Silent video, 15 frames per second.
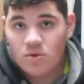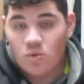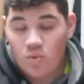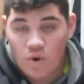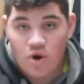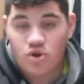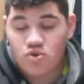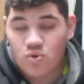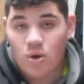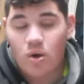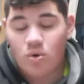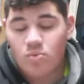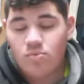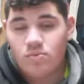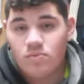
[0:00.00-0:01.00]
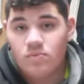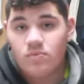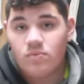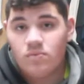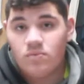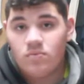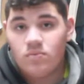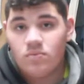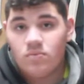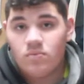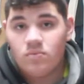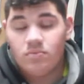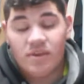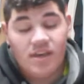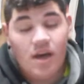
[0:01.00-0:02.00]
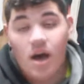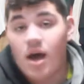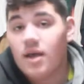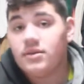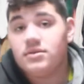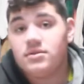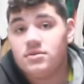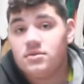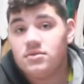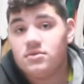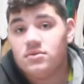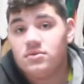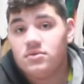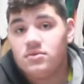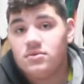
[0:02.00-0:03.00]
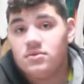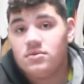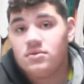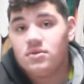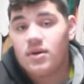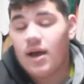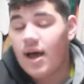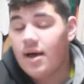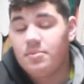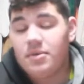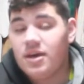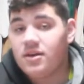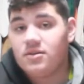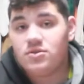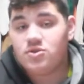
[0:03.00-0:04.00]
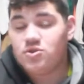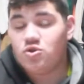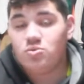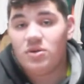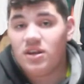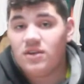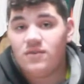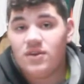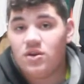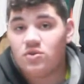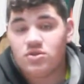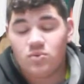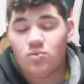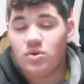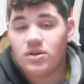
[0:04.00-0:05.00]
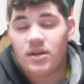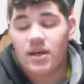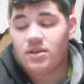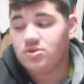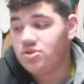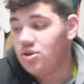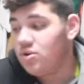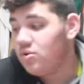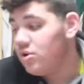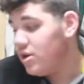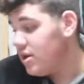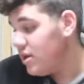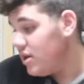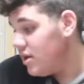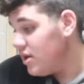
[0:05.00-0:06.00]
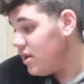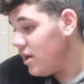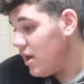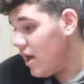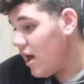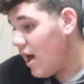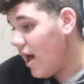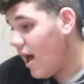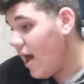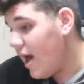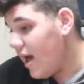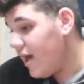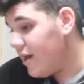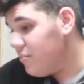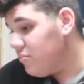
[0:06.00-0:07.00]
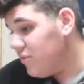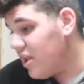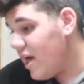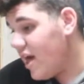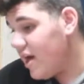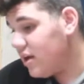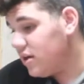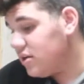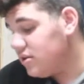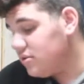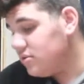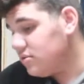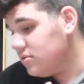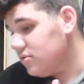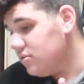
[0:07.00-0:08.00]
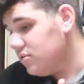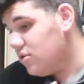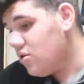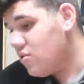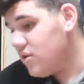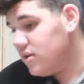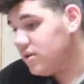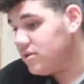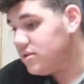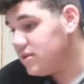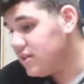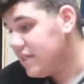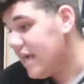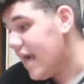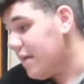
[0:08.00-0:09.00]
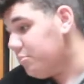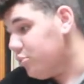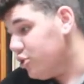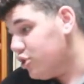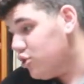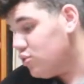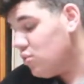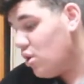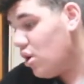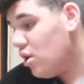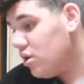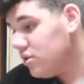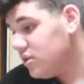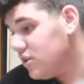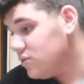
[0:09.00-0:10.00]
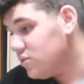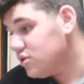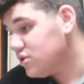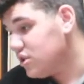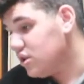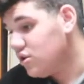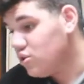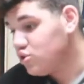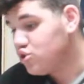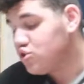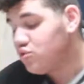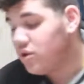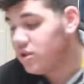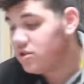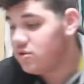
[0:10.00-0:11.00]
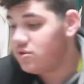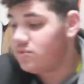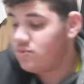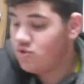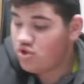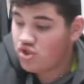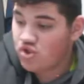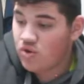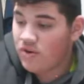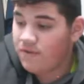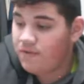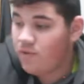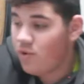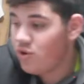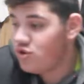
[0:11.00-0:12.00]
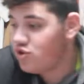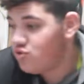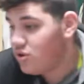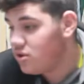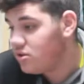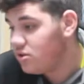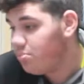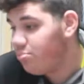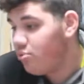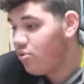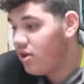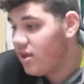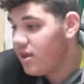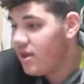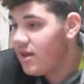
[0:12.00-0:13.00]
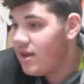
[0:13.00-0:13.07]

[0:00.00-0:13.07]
wardrobe because I make too many videos in one day. So I'm not going to cap with you all. This one's going to go straight, straight forward, straight to the point.